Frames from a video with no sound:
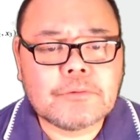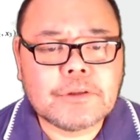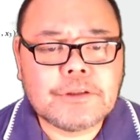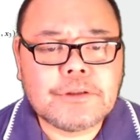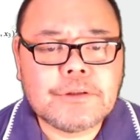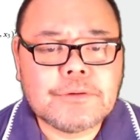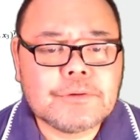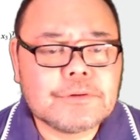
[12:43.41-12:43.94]

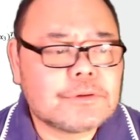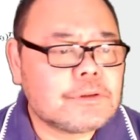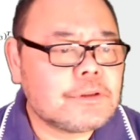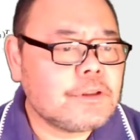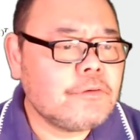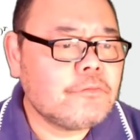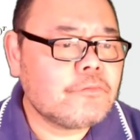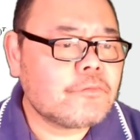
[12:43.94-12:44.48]
reduce
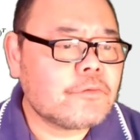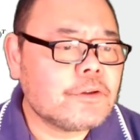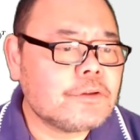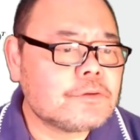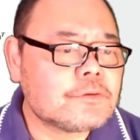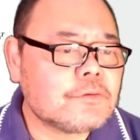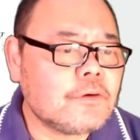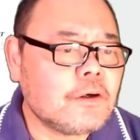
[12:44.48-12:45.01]
the
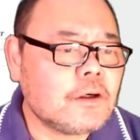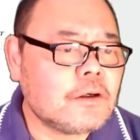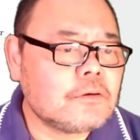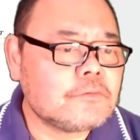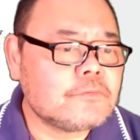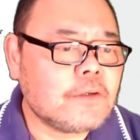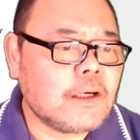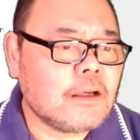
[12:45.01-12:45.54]
influence
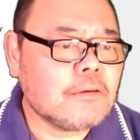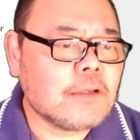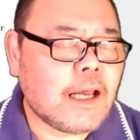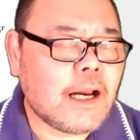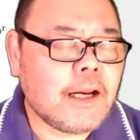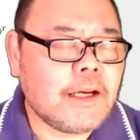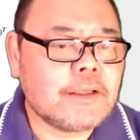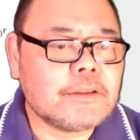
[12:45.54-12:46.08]
of
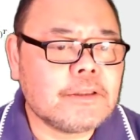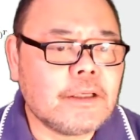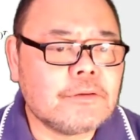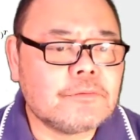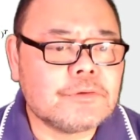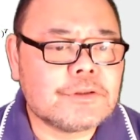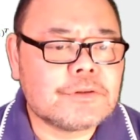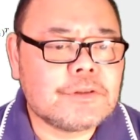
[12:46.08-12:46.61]
outlier
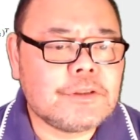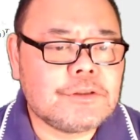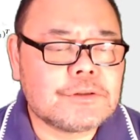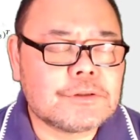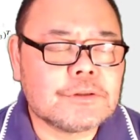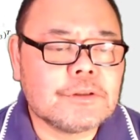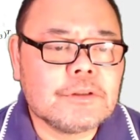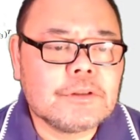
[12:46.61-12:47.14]
and
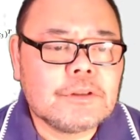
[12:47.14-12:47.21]
residual.